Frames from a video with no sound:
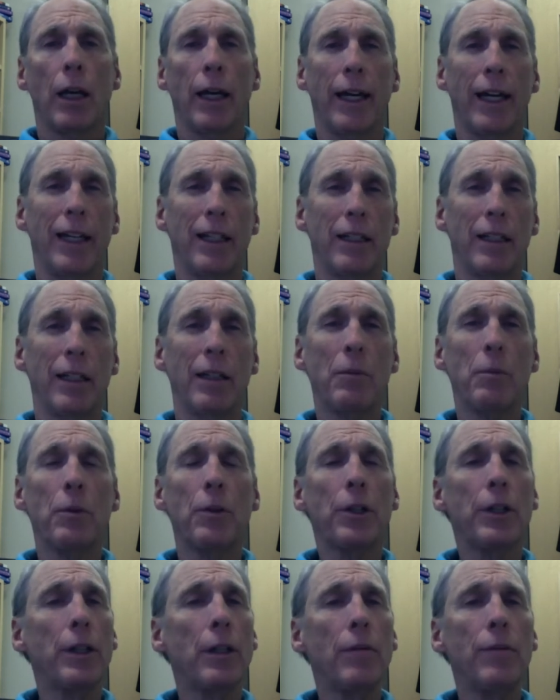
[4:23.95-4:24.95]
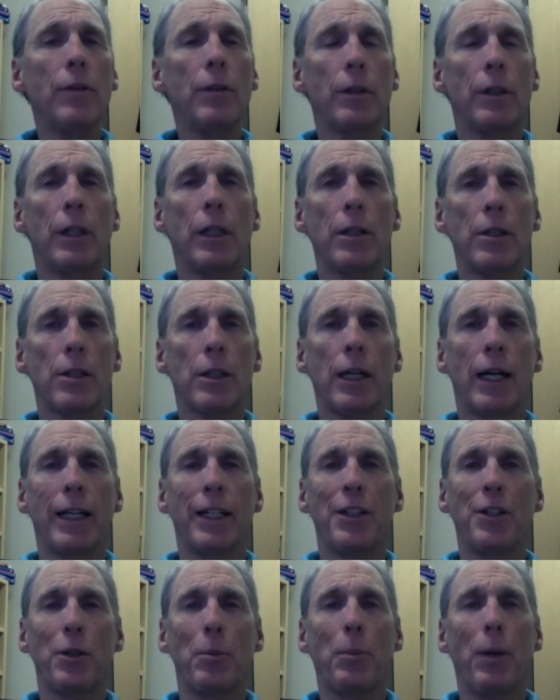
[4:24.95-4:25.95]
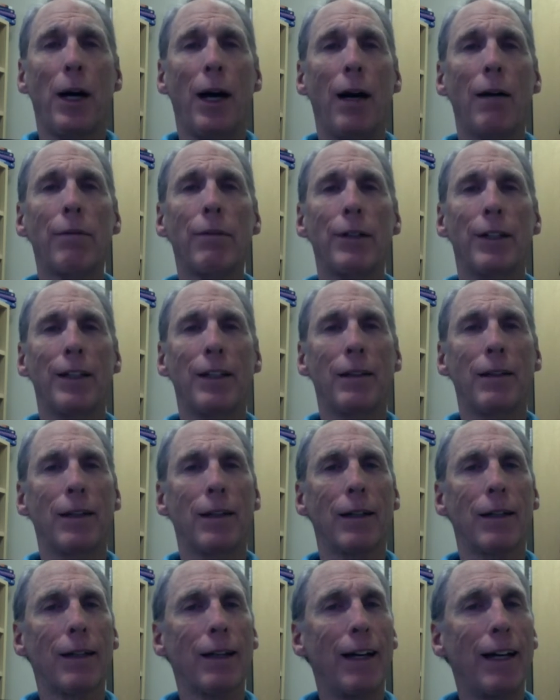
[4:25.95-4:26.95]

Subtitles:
and it will give you an insight into poverty that